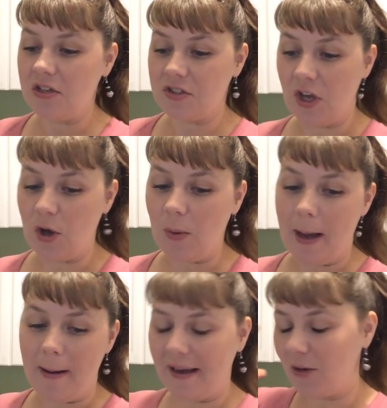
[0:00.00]
So
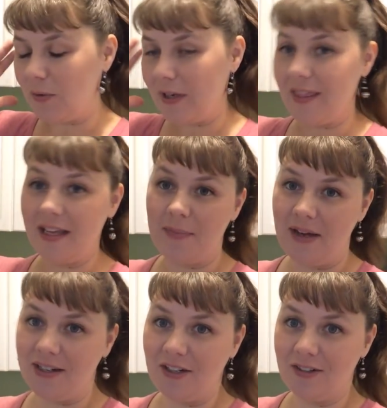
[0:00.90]
I don't want to think
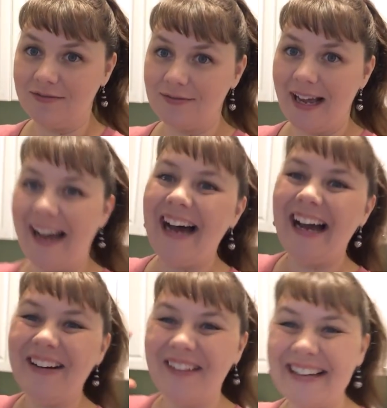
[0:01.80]
about dinner.
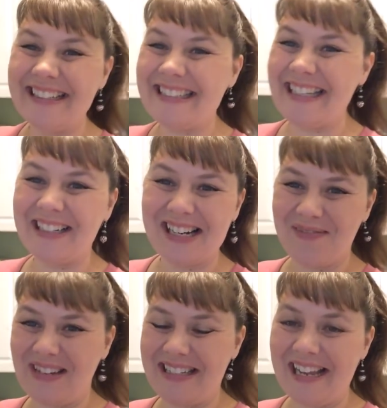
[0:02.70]
I want dinner
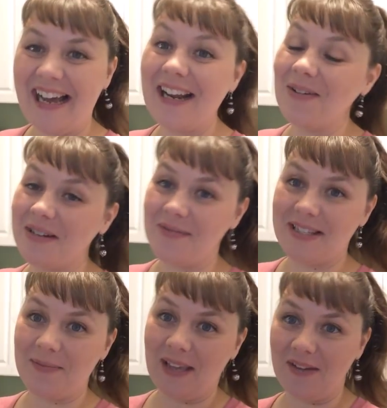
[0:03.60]
to be done. I want it to be
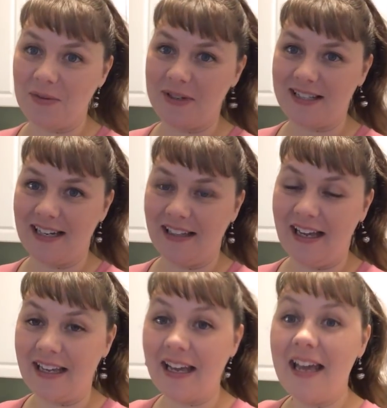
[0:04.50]
something everybody's going to
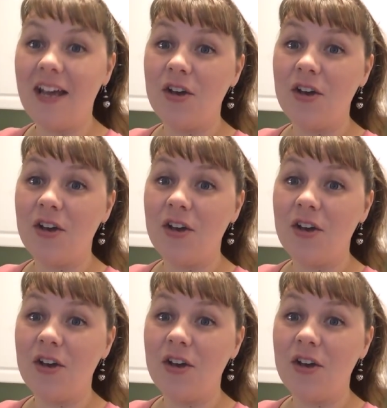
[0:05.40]
like.